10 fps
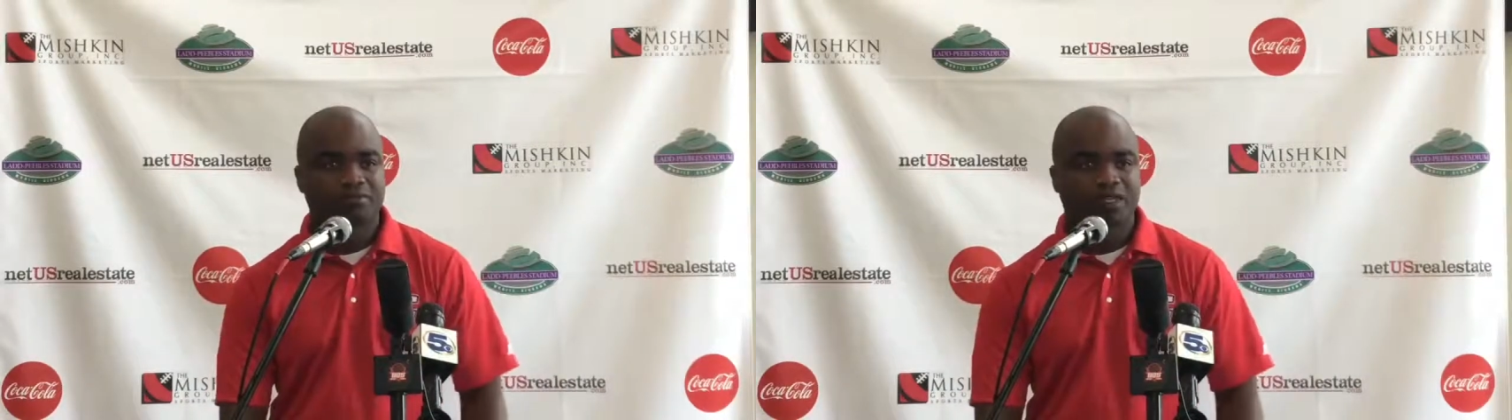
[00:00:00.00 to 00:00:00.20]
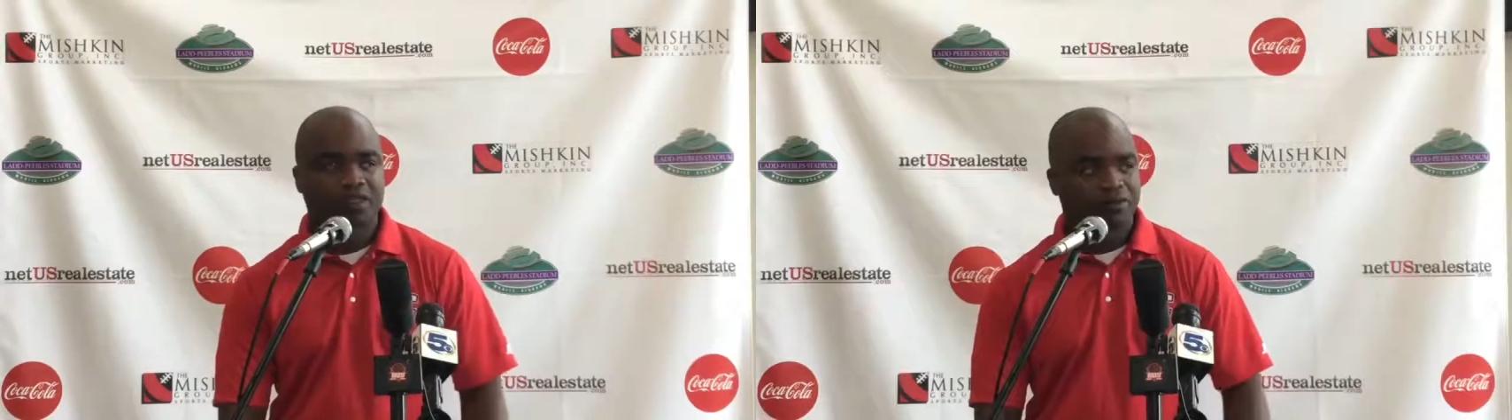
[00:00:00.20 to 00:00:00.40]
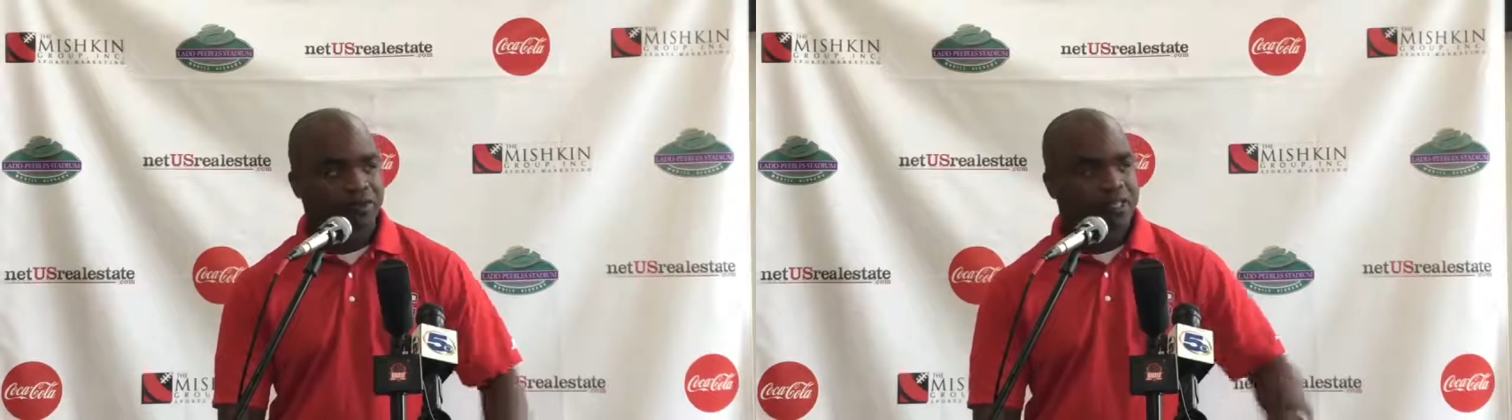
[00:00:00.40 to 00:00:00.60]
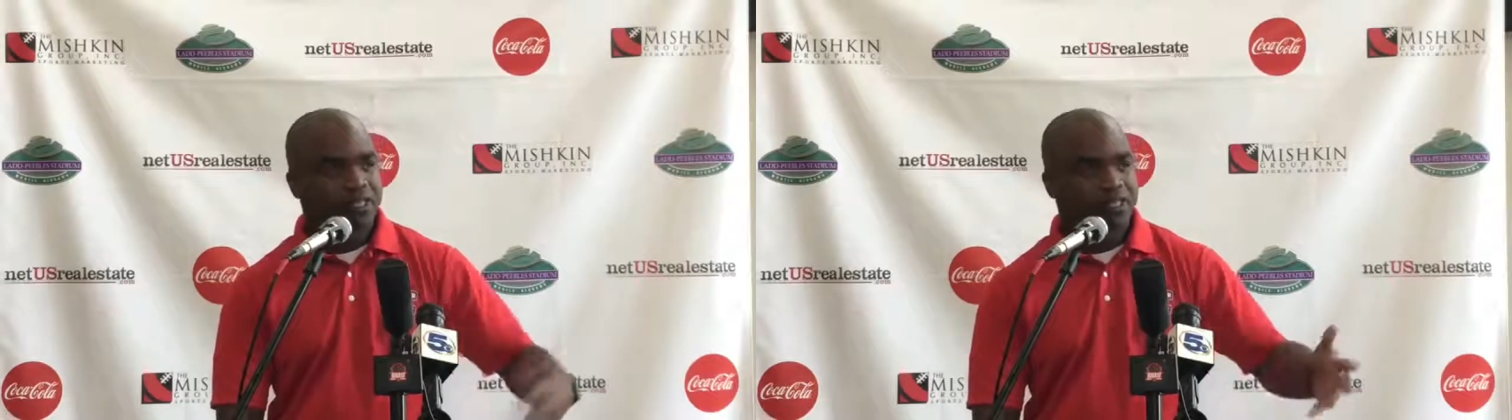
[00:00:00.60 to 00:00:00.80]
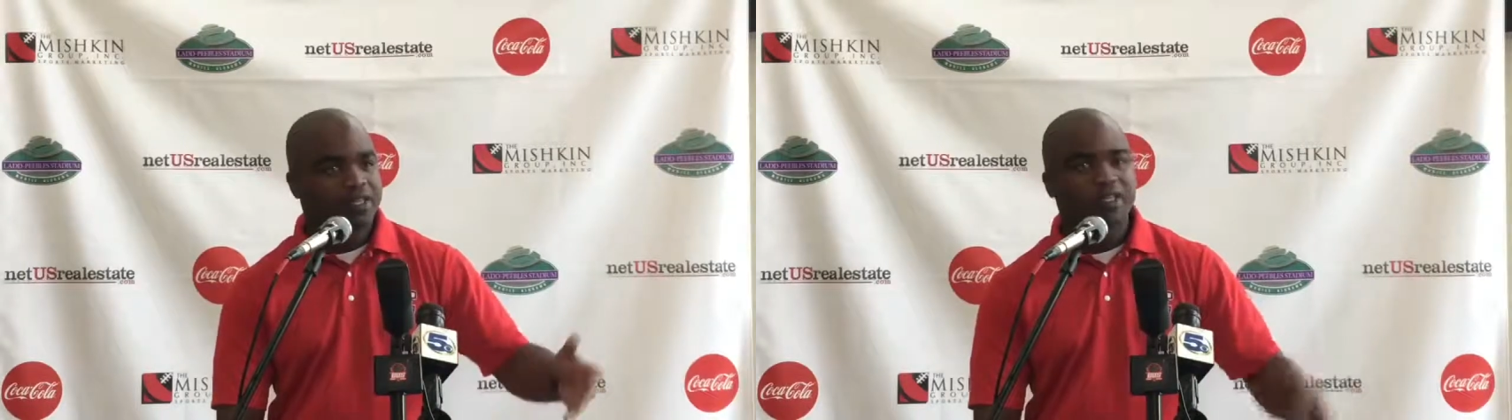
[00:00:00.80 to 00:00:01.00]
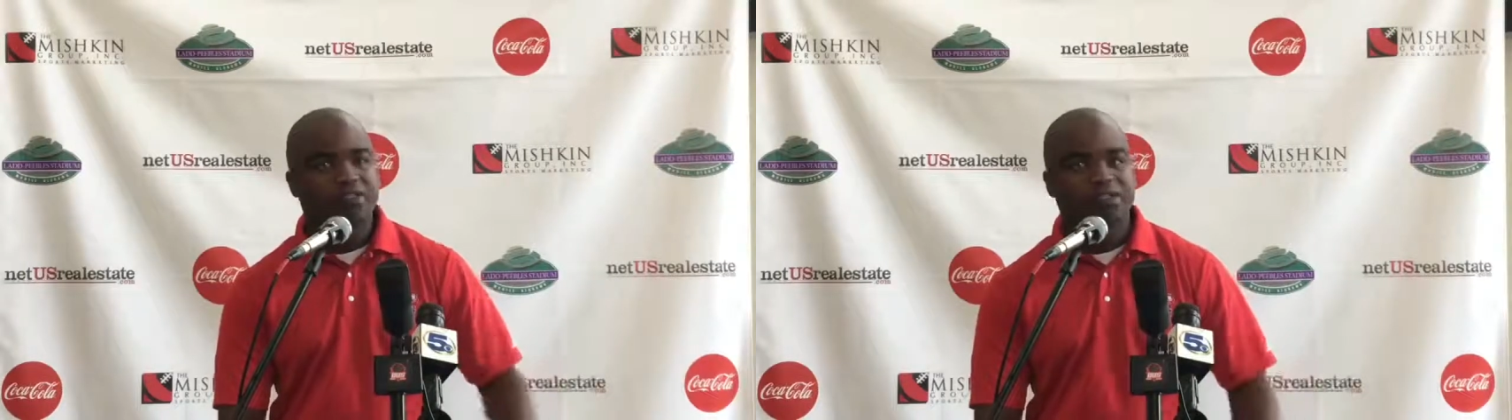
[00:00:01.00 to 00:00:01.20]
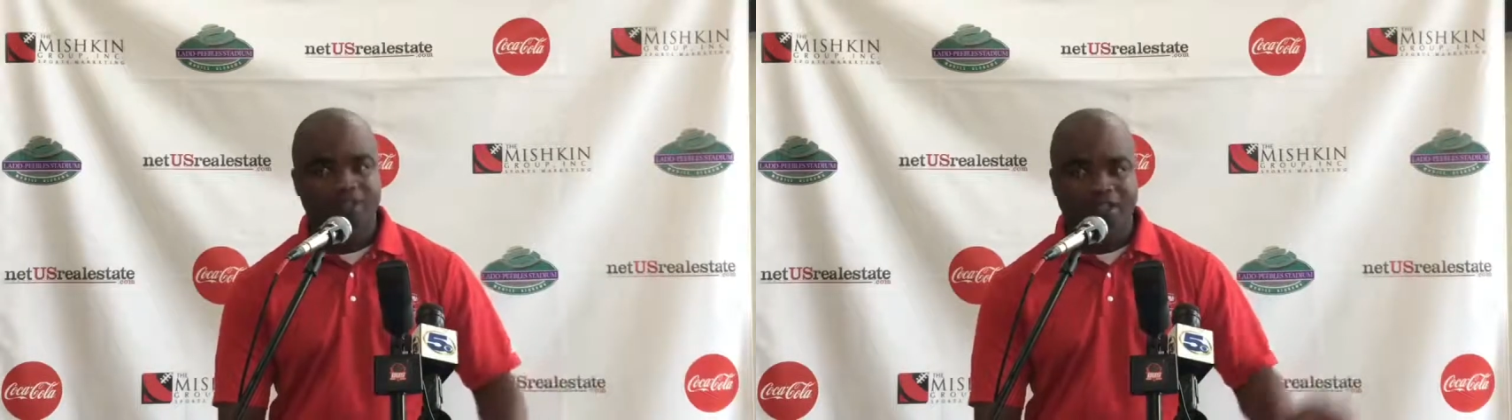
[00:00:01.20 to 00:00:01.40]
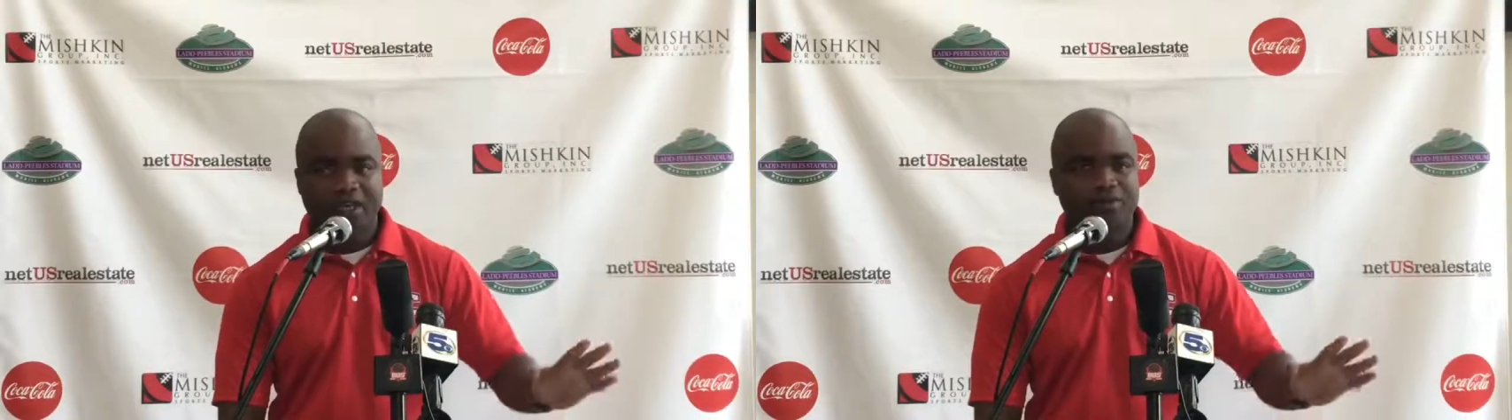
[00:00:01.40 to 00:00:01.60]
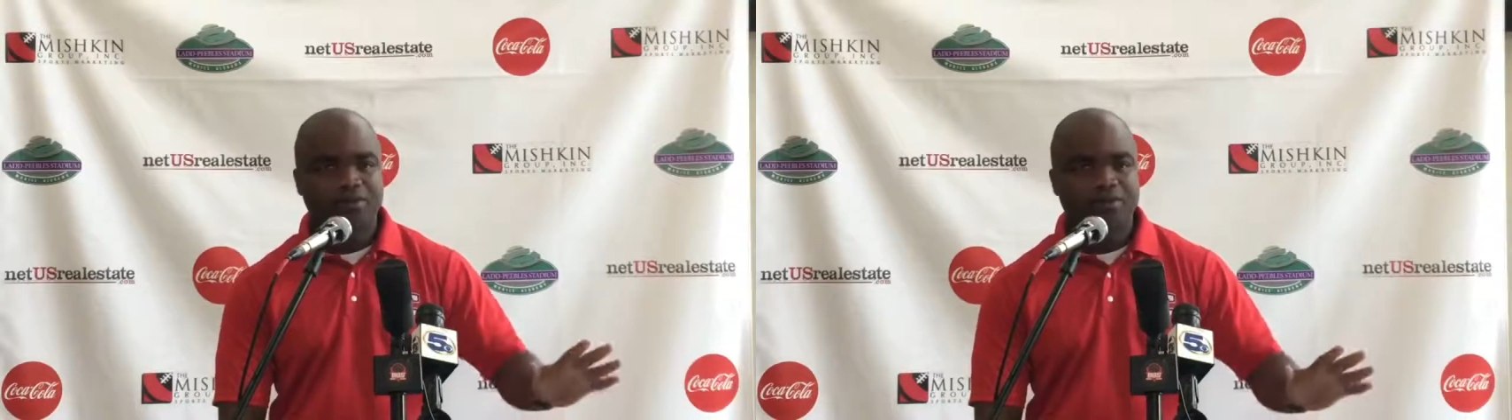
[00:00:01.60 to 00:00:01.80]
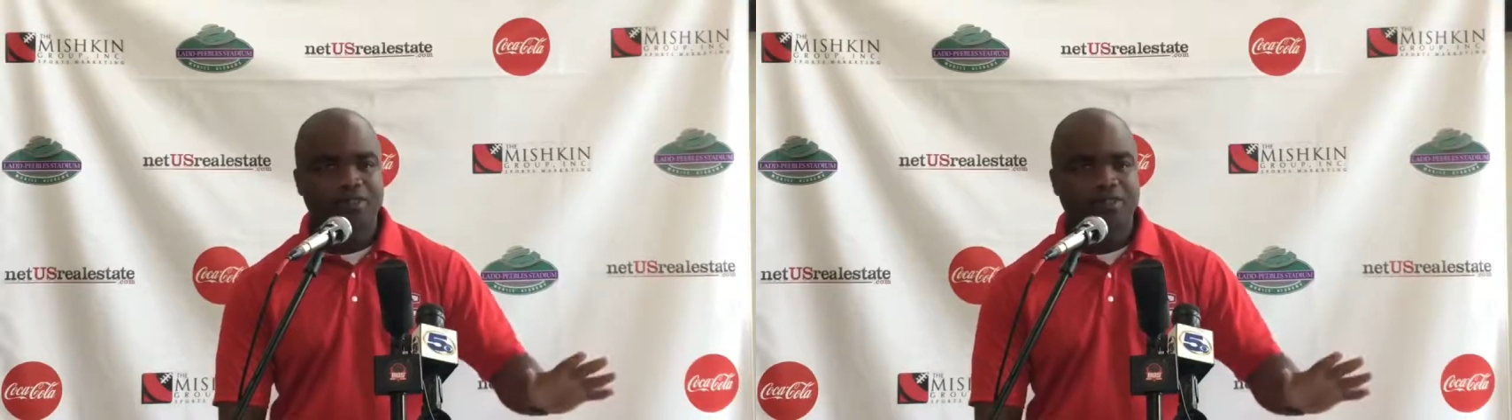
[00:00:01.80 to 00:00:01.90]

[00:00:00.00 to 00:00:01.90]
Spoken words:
And then when they get it, and I'll say, stop.